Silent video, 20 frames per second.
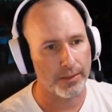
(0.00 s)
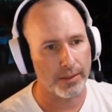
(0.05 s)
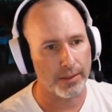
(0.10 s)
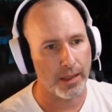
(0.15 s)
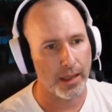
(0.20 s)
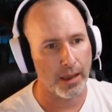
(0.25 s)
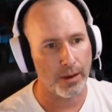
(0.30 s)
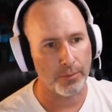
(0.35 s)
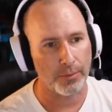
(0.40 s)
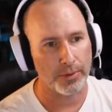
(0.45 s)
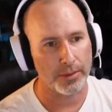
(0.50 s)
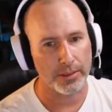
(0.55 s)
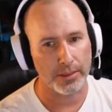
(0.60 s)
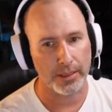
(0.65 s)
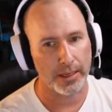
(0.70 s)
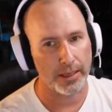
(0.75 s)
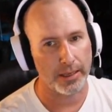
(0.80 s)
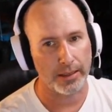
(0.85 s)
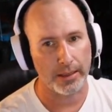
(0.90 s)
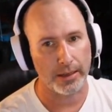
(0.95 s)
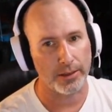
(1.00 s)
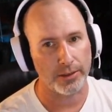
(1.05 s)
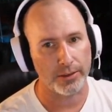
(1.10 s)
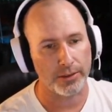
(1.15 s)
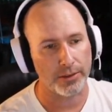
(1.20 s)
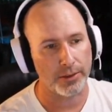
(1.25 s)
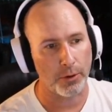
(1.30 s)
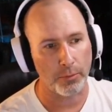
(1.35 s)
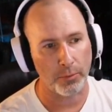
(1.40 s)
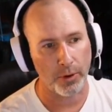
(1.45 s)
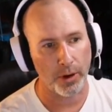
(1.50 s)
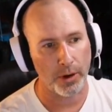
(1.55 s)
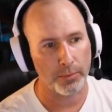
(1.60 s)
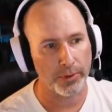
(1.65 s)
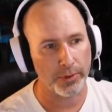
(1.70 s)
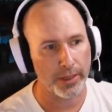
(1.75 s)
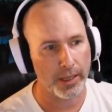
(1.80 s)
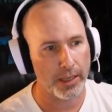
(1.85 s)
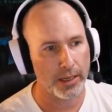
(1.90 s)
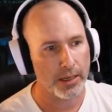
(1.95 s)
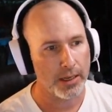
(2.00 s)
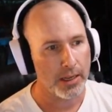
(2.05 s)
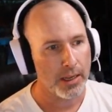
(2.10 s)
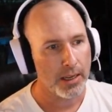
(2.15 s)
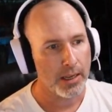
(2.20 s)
I would say there's no problem with that.